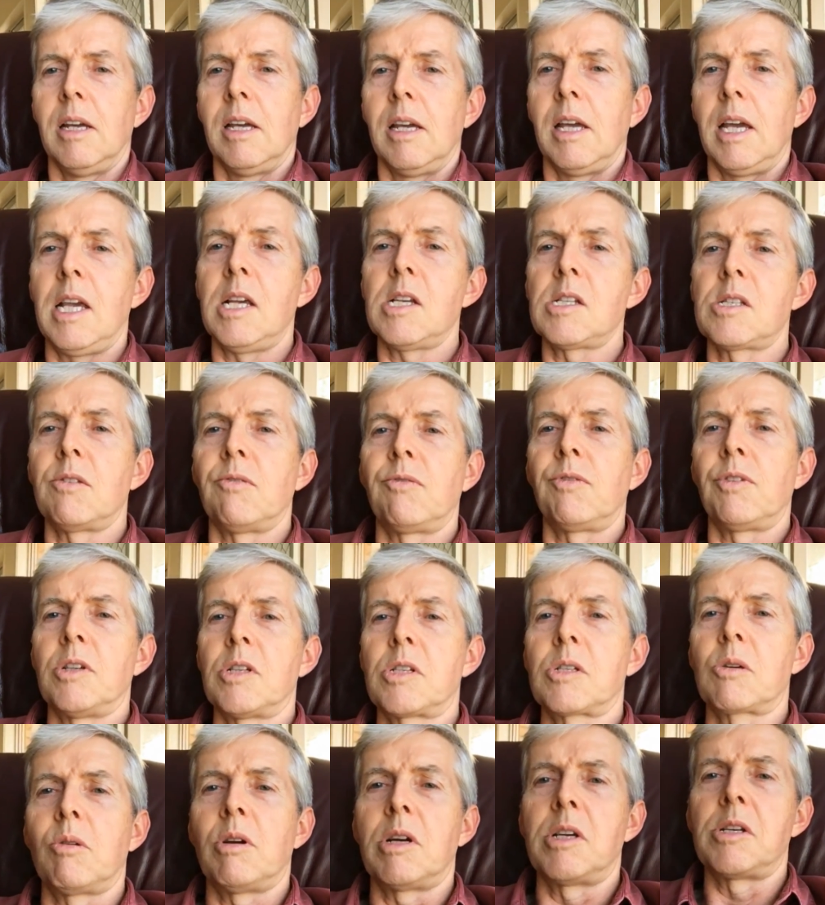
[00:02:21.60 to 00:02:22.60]
here's the
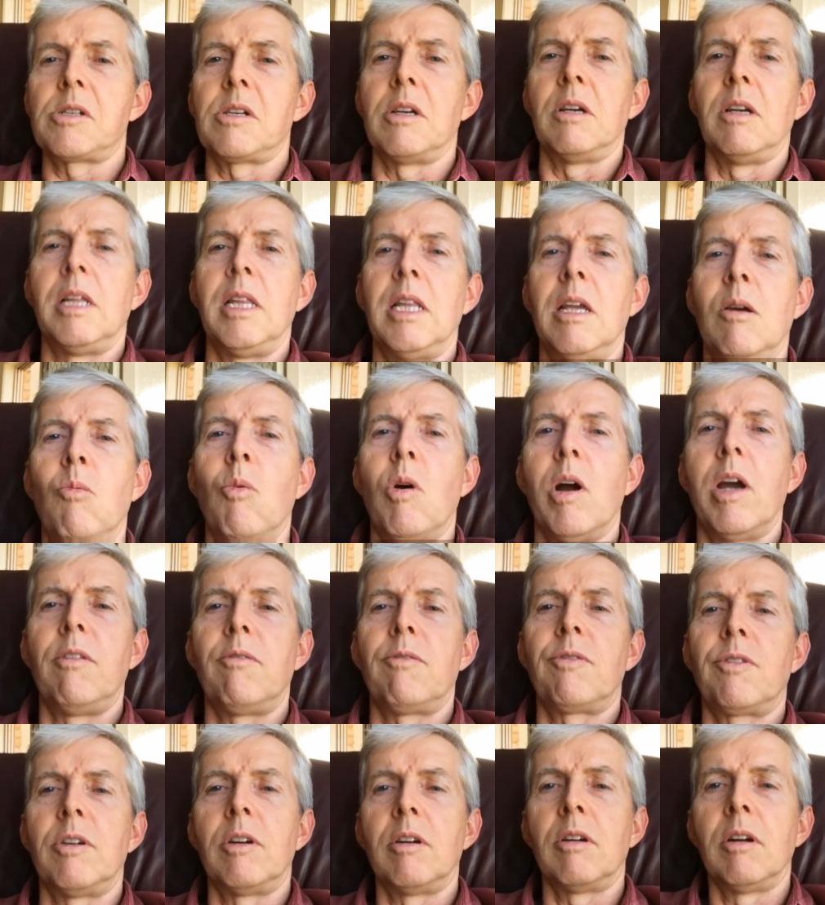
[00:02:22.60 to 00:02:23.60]
first question, and then wait
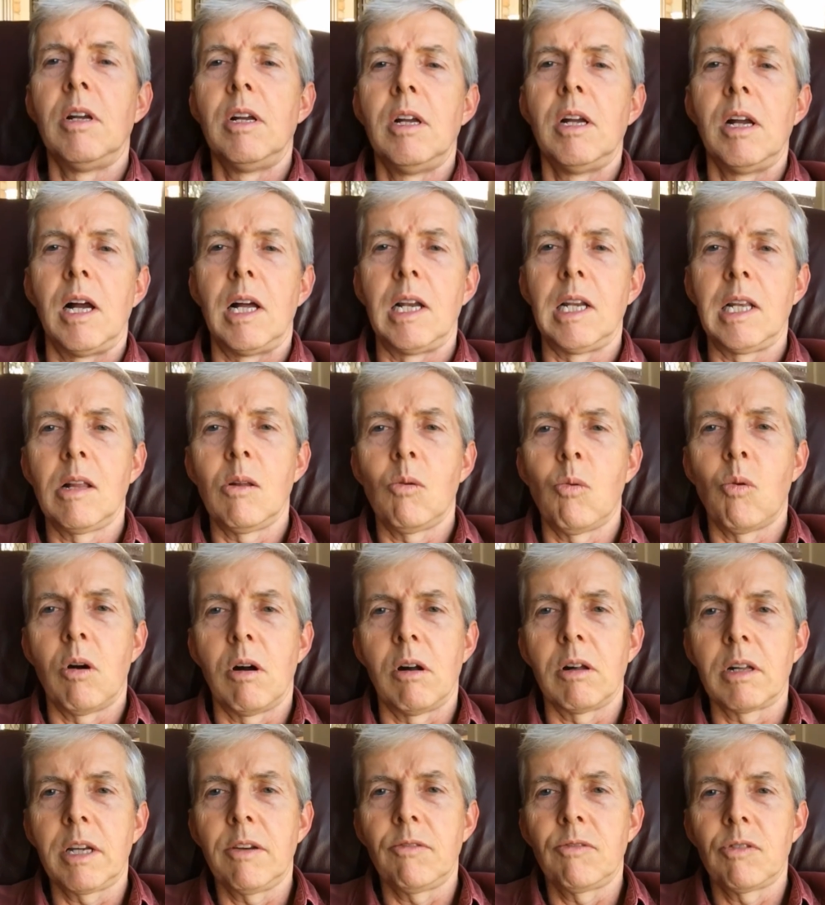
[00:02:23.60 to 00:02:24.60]
for a little
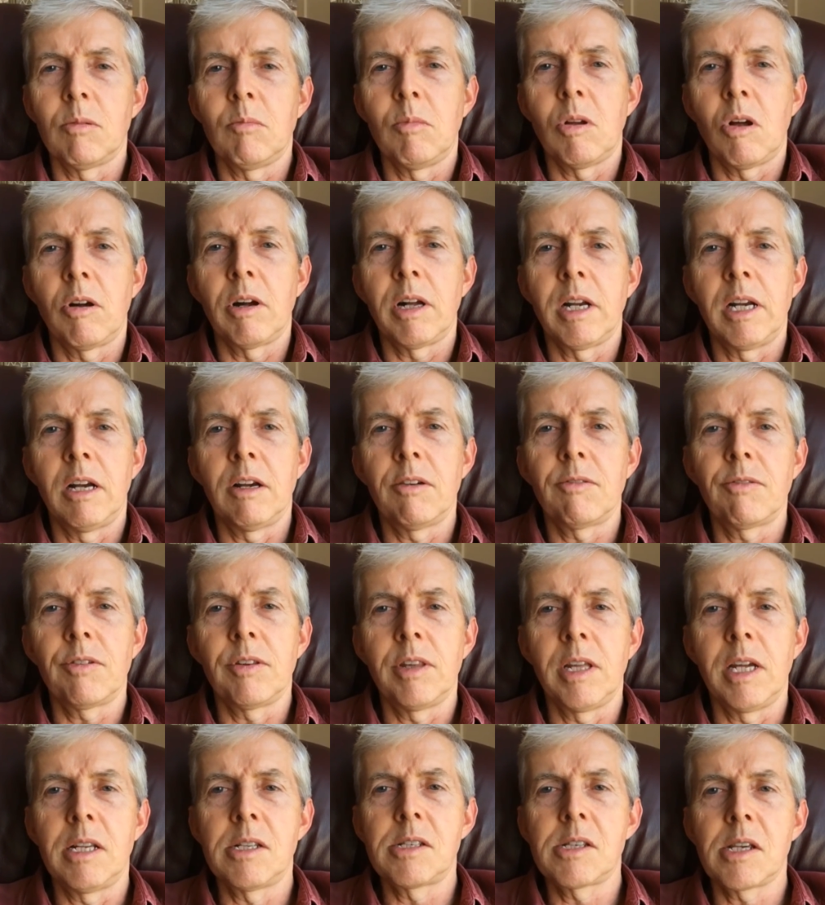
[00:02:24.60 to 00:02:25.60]
while, give them long enough, and
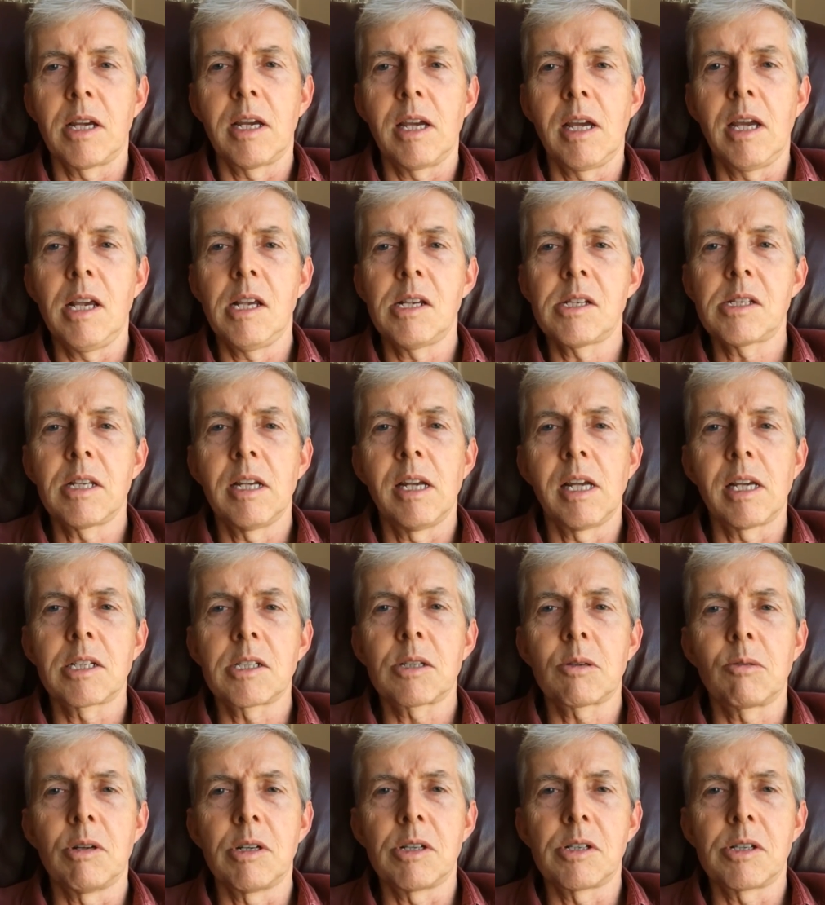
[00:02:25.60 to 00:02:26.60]
then say, here's the next
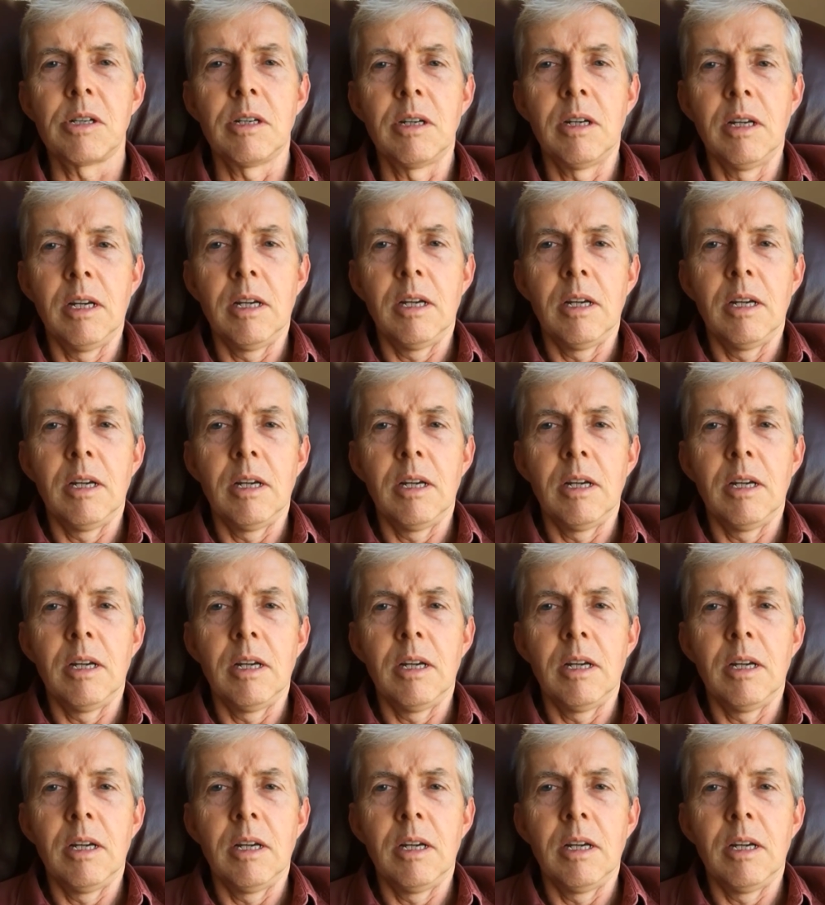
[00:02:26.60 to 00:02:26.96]
question.